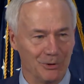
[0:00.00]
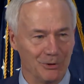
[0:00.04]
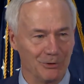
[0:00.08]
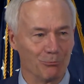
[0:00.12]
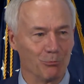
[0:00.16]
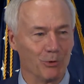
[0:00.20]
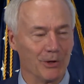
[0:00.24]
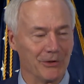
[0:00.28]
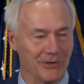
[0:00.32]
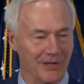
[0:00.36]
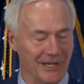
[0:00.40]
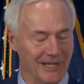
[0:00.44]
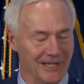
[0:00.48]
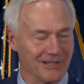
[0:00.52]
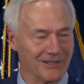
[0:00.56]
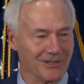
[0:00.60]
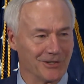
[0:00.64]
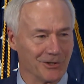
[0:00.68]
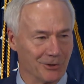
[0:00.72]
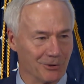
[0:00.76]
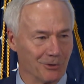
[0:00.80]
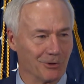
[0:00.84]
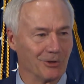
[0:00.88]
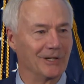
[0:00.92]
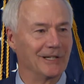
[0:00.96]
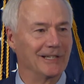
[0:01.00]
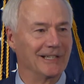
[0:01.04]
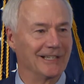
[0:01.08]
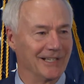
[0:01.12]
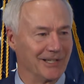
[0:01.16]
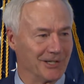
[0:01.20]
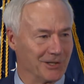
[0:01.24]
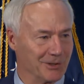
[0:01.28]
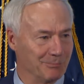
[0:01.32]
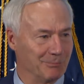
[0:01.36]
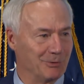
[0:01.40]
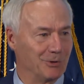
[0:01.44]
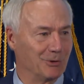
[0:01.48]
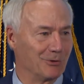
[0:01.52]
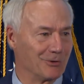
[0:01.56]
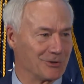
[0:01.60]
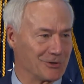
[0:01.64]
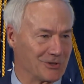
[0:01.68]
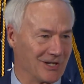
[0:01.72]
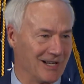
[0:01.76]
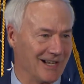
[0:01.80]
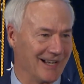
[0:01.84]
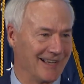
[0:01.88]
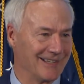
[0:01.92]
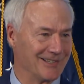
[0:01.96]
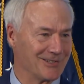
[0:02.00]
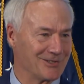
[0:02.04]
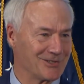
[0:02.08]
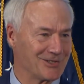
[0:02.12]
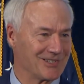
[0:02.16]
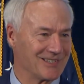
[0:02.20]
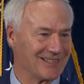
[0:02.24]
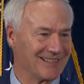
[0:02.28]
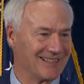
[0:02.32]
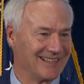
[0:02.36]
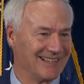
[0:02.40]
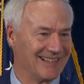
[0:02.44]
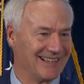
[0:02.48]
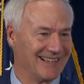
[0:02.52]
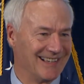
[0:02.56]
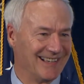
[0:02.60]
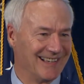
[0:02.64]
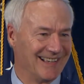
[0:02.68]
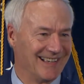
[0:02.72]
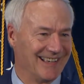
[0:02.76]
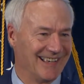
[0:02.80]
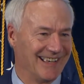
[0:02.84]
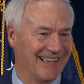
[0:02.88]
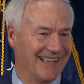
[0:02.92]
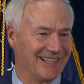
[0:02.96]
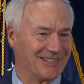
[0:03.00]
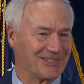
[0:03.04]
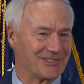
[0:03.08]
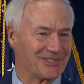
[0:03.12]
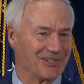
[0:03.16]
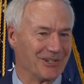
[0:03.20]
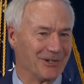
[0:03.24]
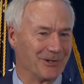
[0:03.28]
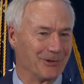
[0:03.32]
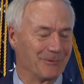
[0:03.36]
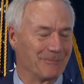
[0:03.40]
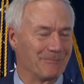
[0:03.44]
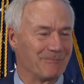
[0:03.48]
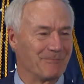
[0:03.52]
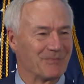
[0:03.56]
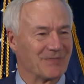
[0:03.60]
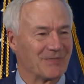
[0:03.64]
with a degree in computer science. And so,